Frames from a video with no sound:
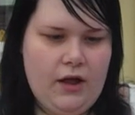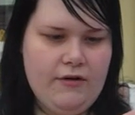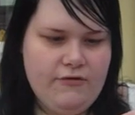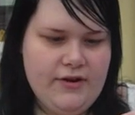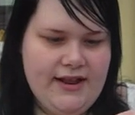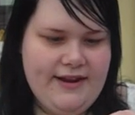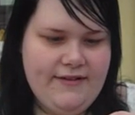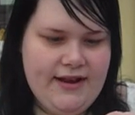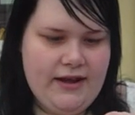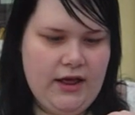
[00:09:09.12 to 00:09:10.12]
I really,
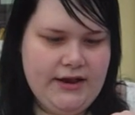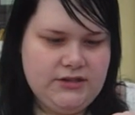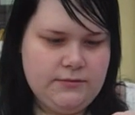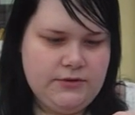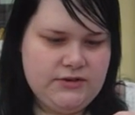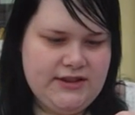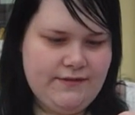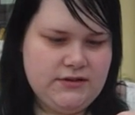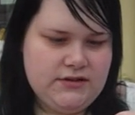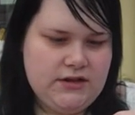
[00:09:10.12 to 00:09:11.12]
really like
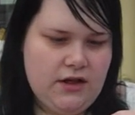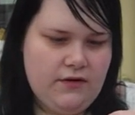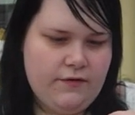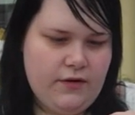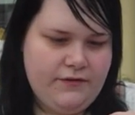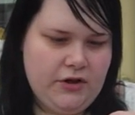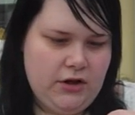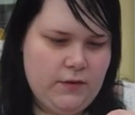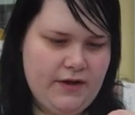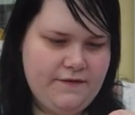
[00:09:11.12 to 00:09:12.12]
W7 stuff. I've
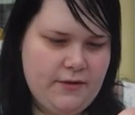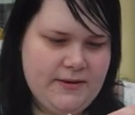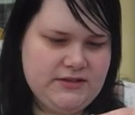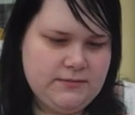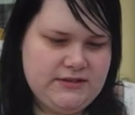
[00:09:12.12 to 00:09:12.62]
got quite a few bits